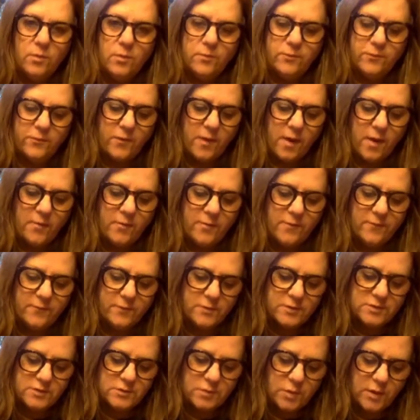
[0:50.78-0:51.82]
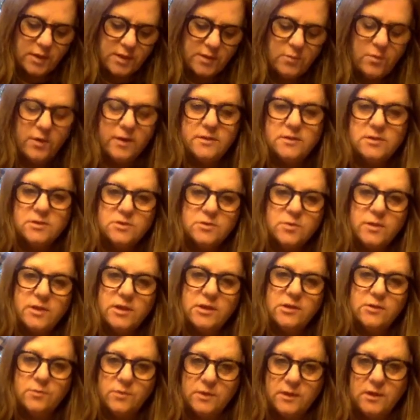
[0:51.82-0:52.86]
from verse 21 to
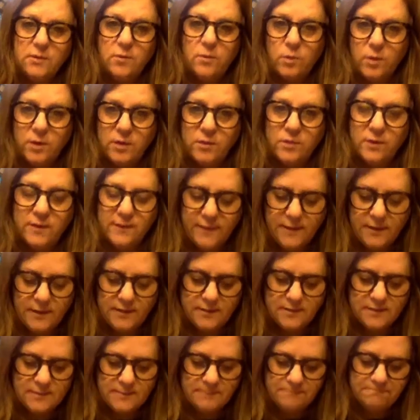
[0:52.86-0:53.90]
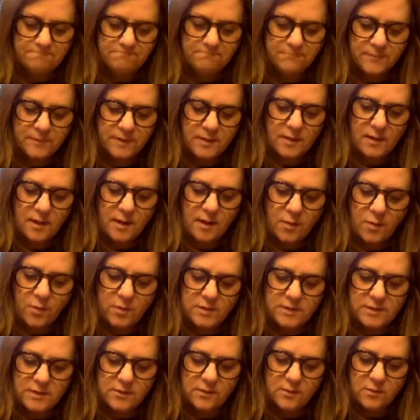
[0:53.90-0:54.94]
23, we read this.
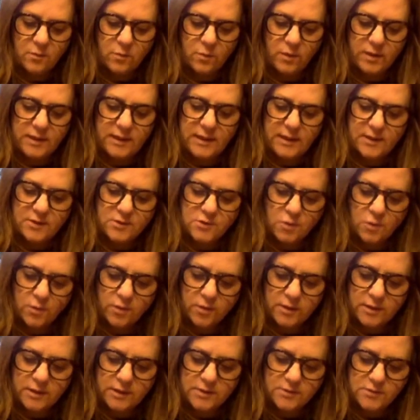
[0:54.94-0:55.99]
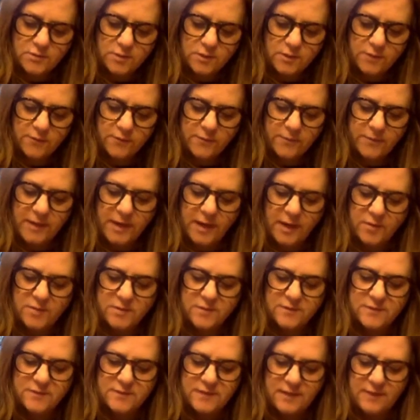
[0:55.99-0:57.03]
When he had torn Israel from the house
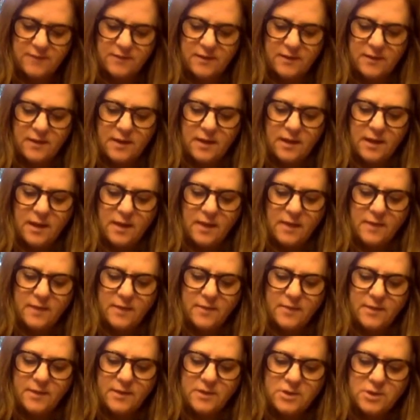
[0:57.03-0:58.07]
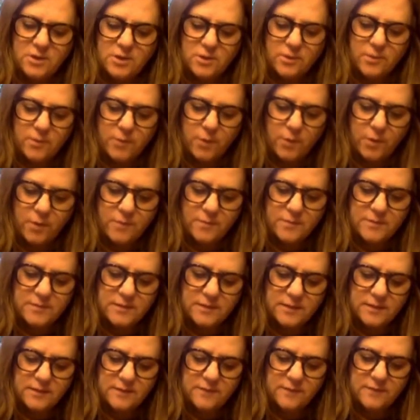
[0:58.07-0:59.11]
of David, they made Jeroboam,
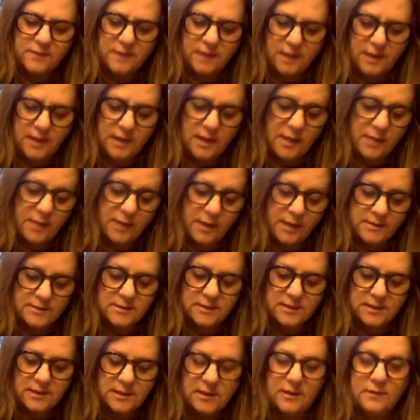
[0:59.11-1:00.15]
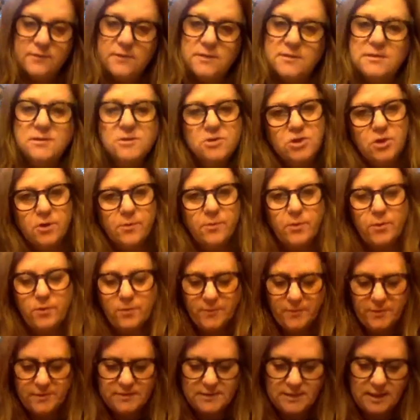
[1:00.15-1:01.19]
son of Nebat, king. This is Jeroboam
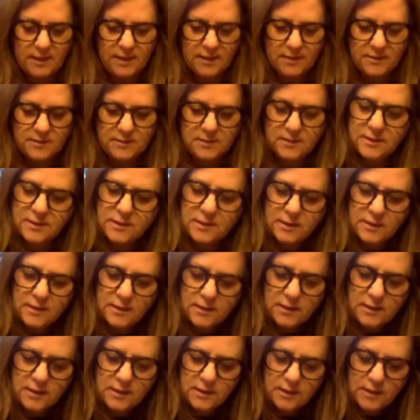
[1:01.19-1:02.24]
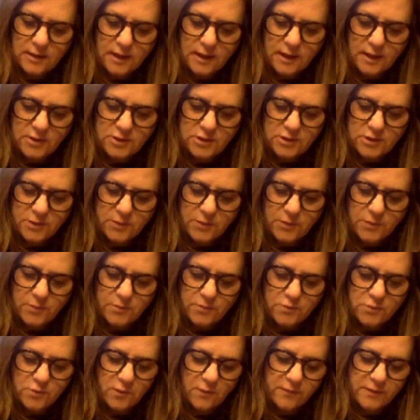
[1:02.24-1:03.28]
II. Jeroboam
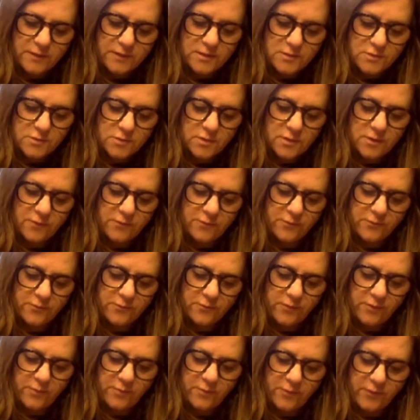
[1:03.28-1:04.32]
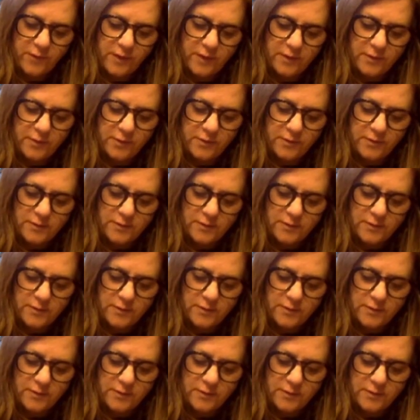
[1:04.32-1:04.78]
drove Israel from following